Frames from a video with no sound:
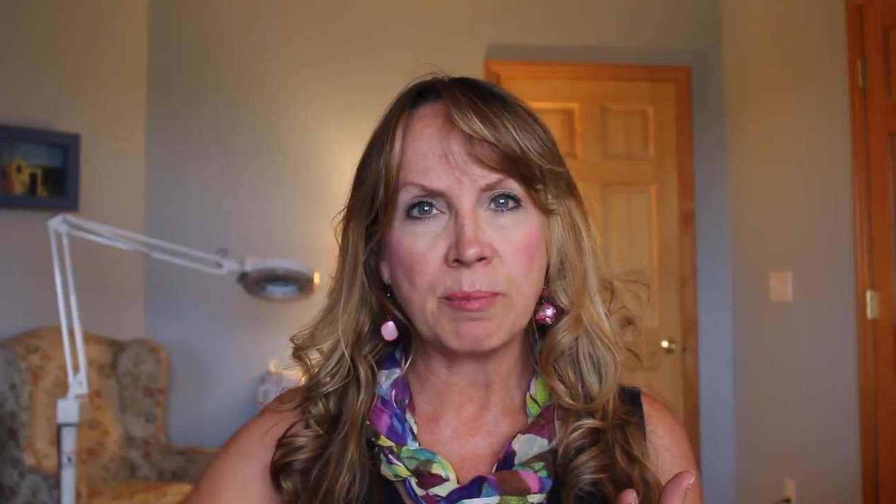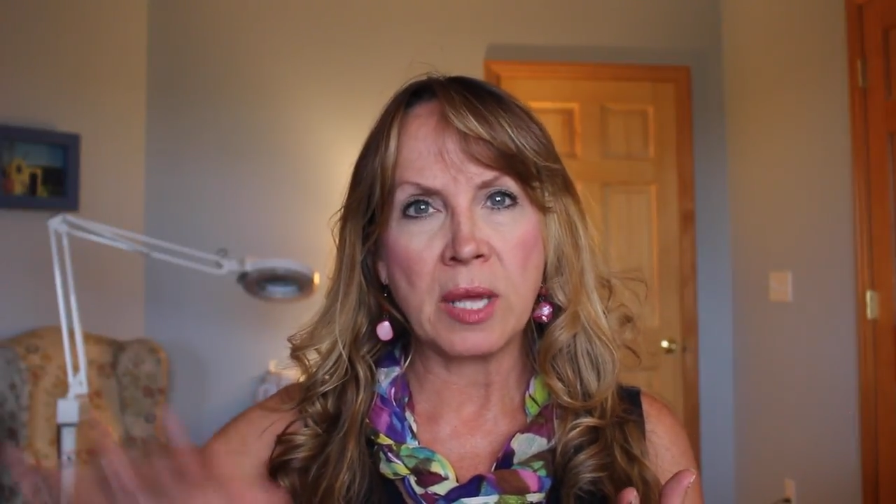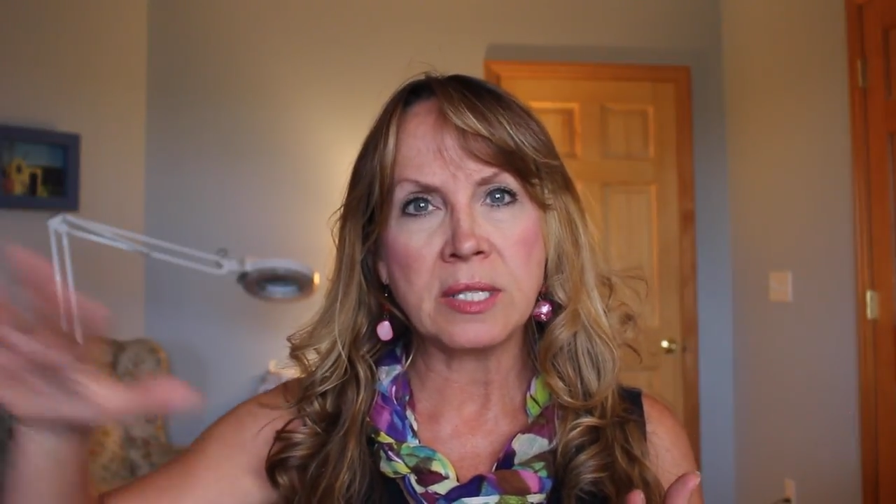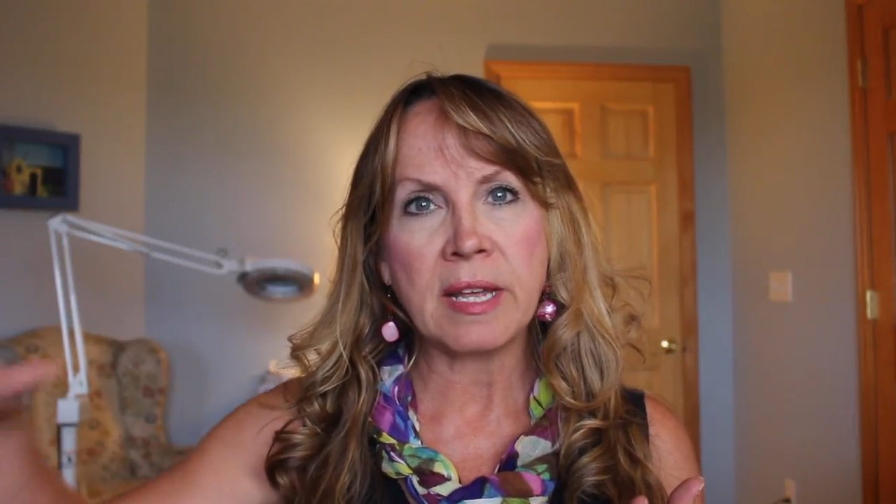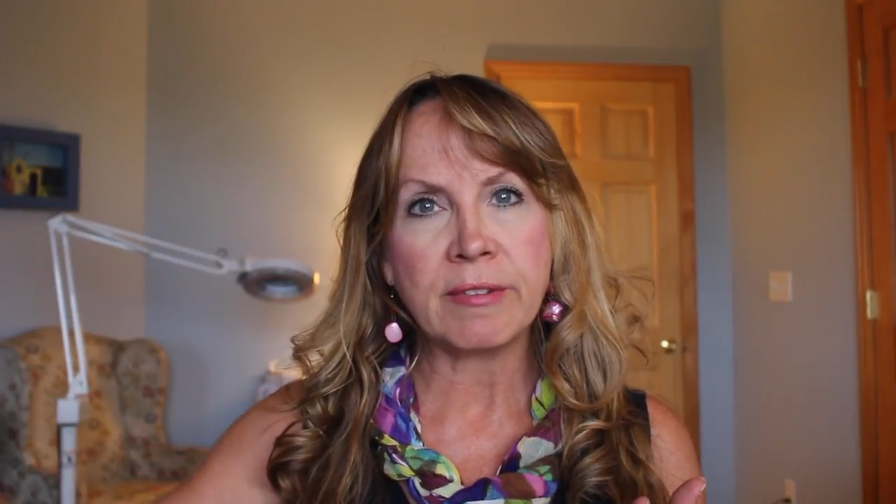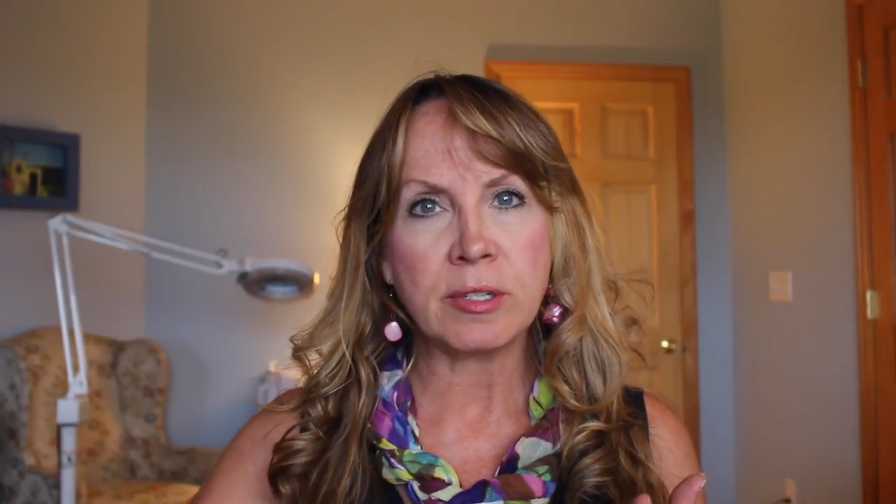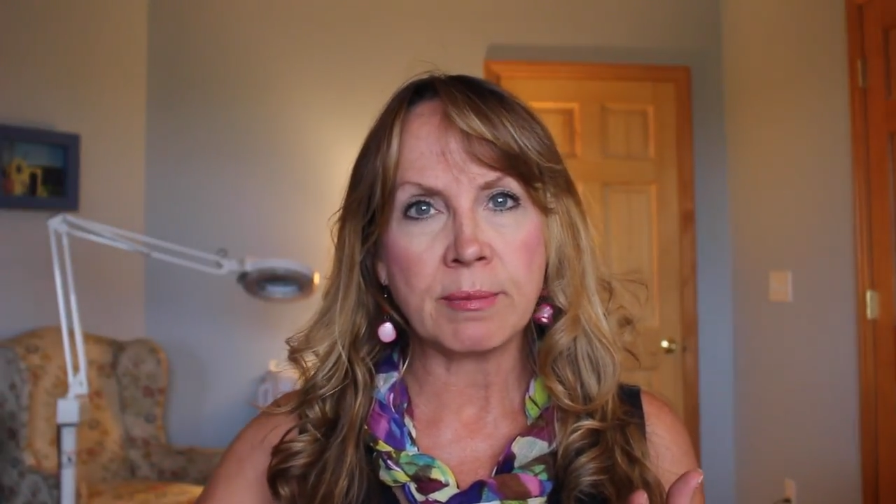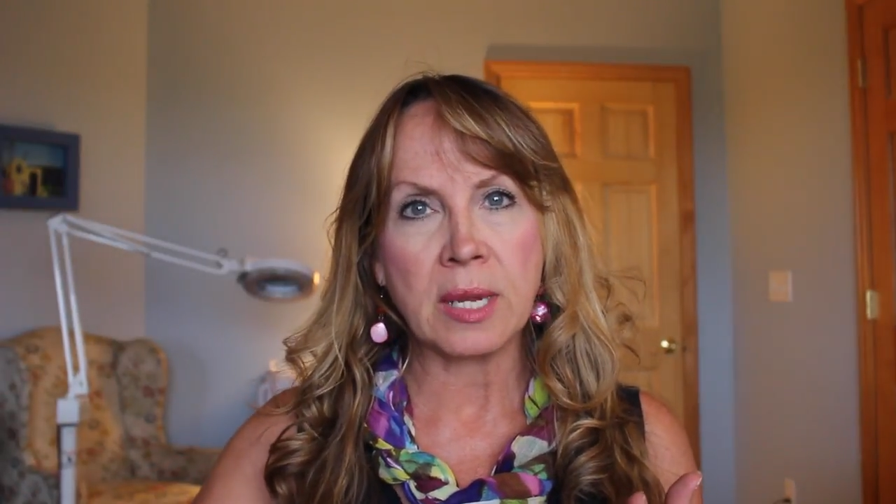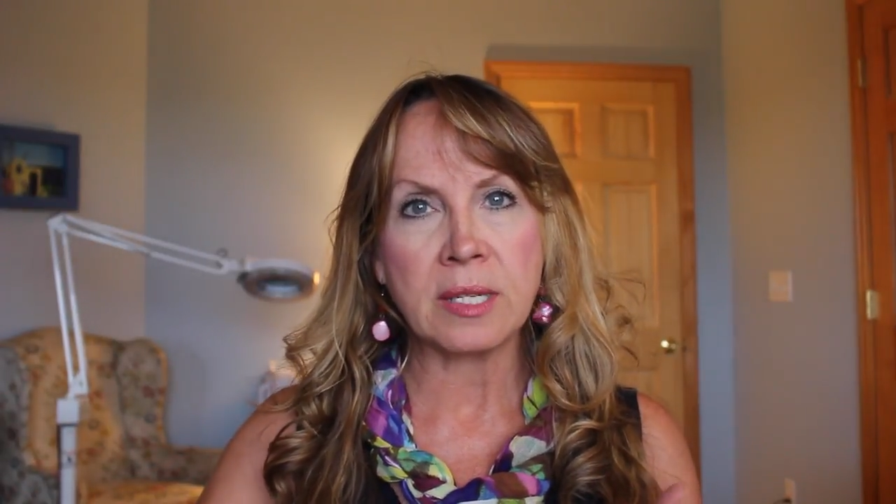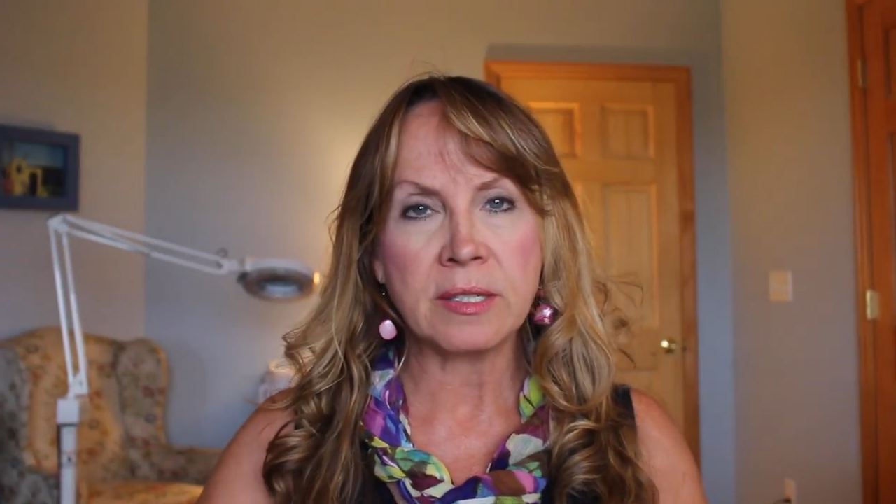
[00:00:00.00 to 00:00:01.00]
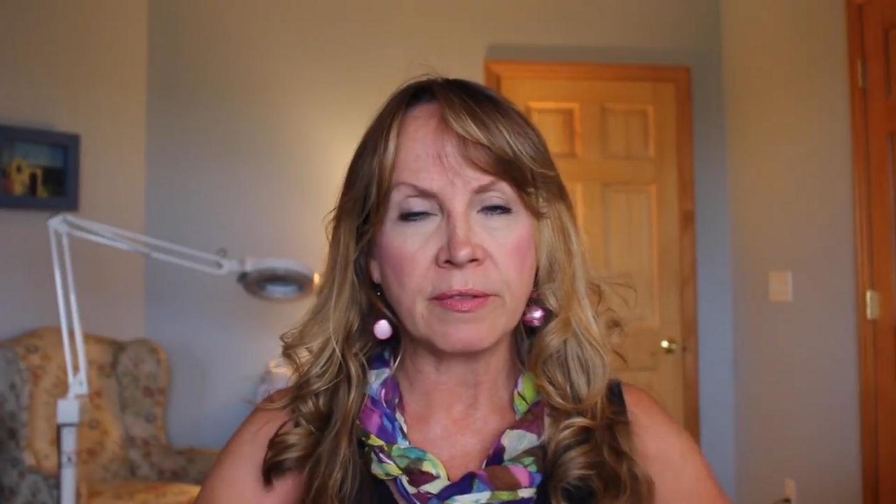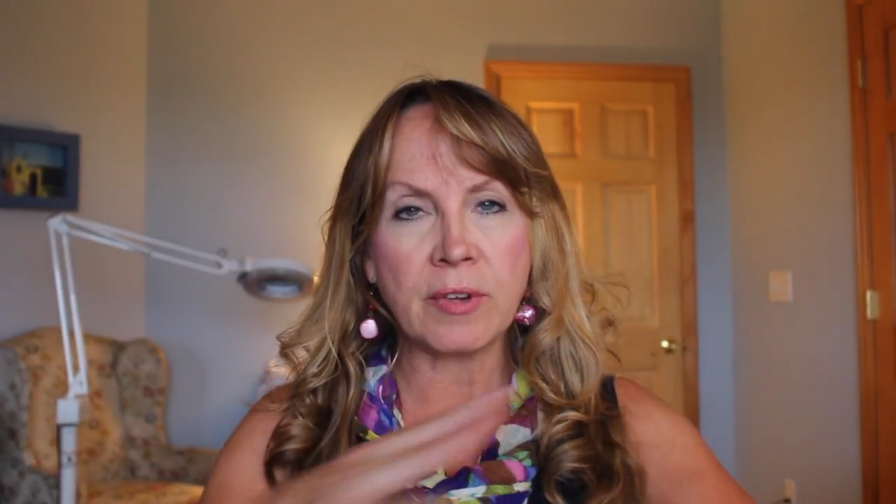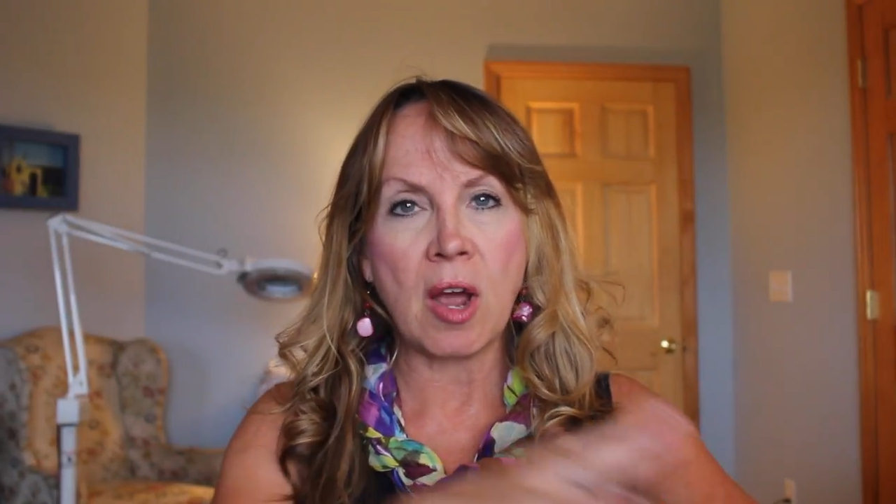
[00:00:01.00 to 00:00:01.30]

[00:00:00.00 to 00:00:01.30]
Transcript: months after months of